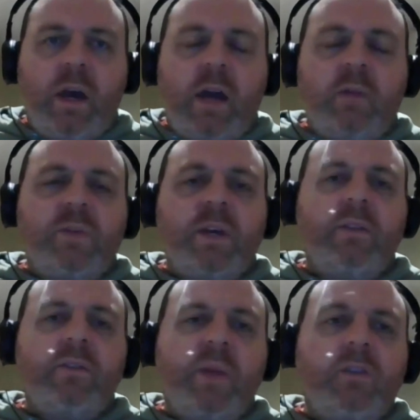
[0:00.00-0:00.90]
Adam
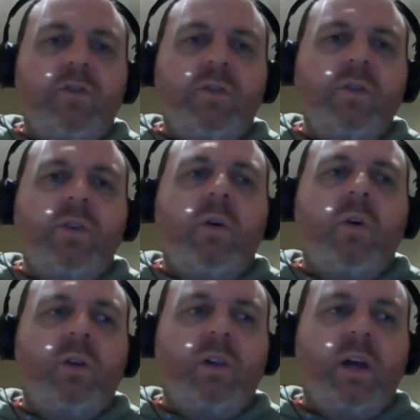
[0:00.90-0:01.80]
Sandler's made two
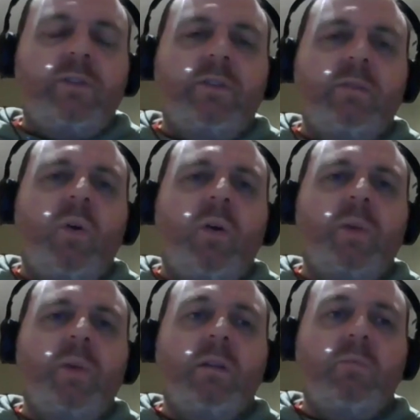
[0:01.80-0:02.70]
cult classics, in my
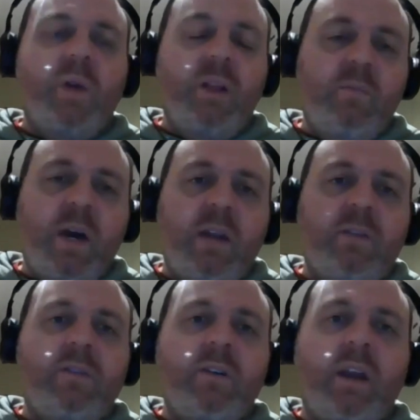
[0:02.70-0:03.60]
opinion, Billy
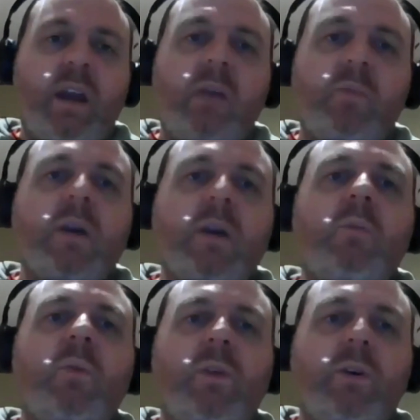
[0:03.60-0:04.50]
Madison and Happy
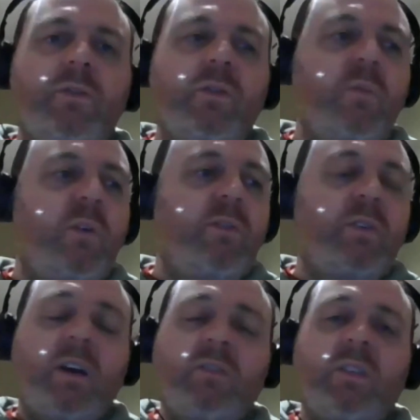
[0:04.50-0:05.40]
Gilmore. Those two movies
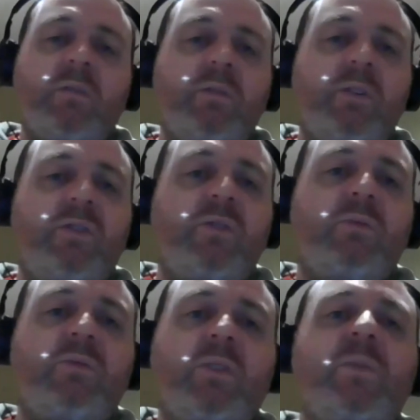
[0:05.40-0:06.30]
are actually the first two
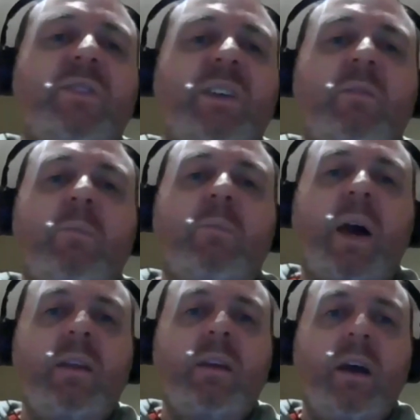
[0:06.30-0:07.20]
films he's ever
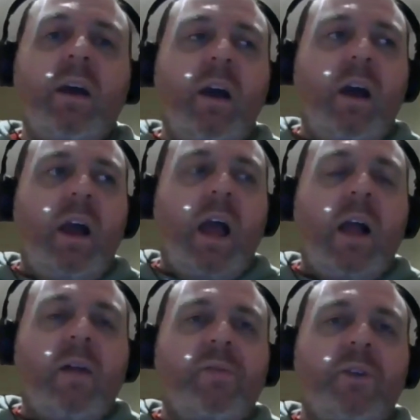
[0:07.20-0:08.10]
made.
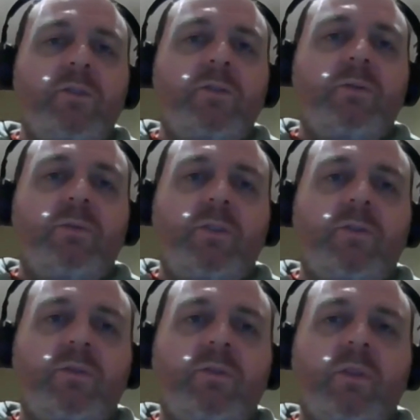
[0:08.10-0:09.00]
And those first
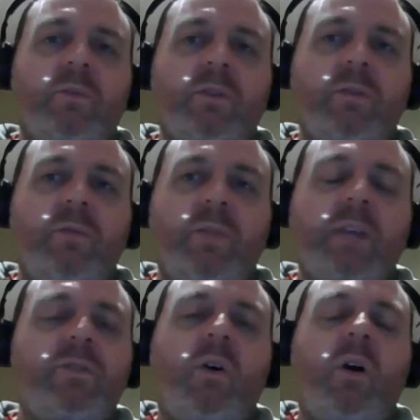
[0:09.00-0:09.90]
two films,
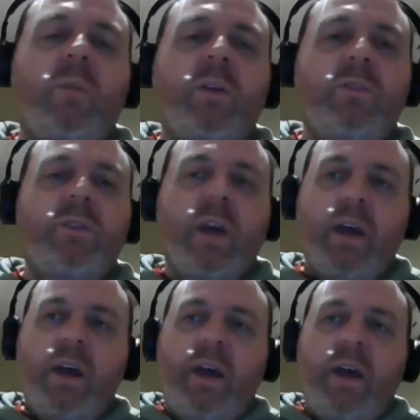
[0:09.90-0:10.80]
they're timeless.
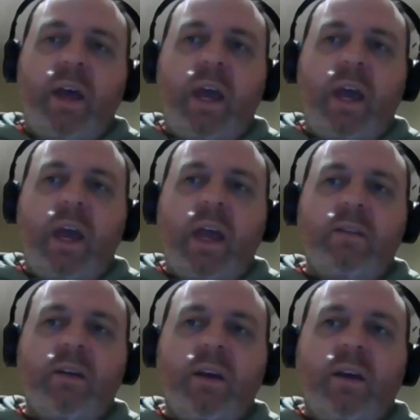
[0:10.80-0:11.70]

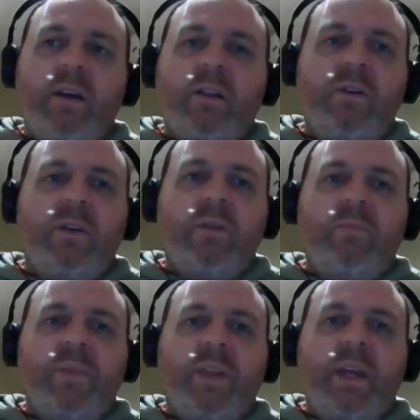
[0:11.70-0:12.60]
And look,
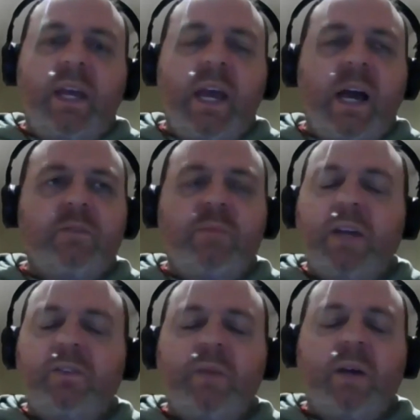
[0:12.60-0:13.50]
he has
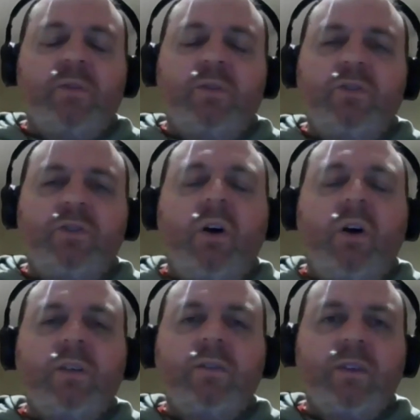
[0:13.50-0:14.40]
made some absolute
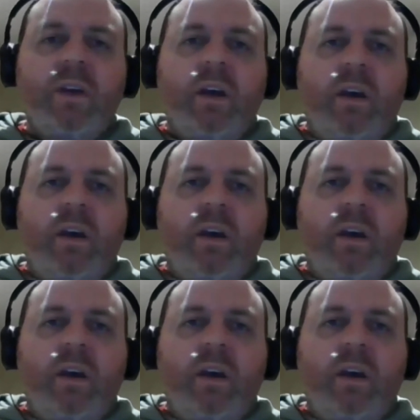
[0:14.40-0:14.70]
shockers.